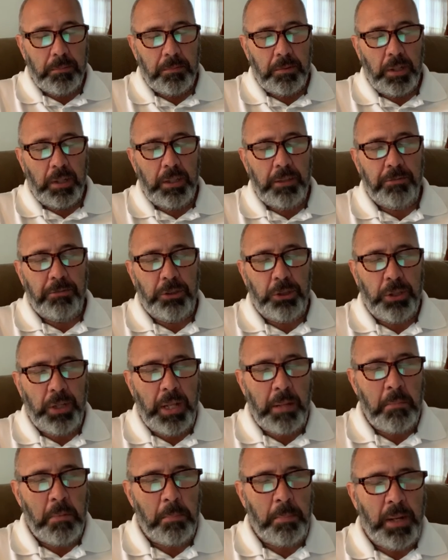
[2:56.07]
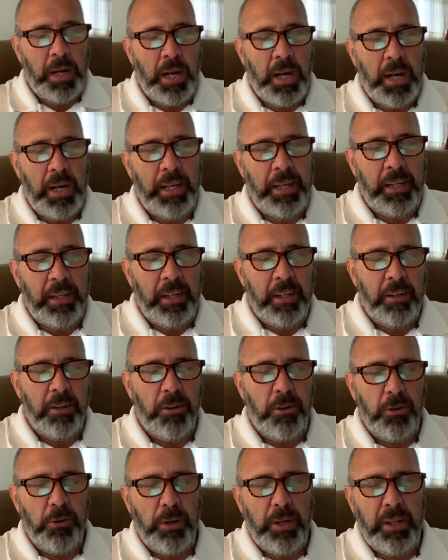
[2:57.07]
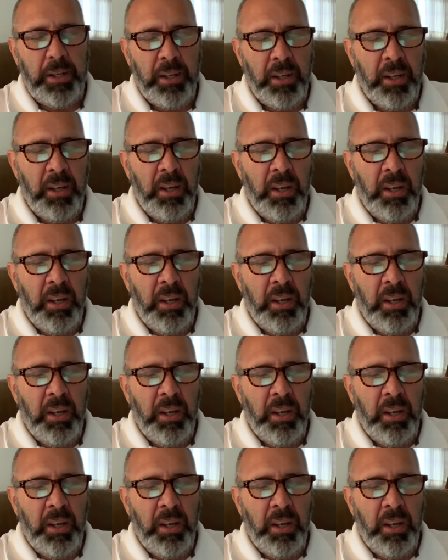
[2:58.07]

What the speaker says: To lift your name up high and to do it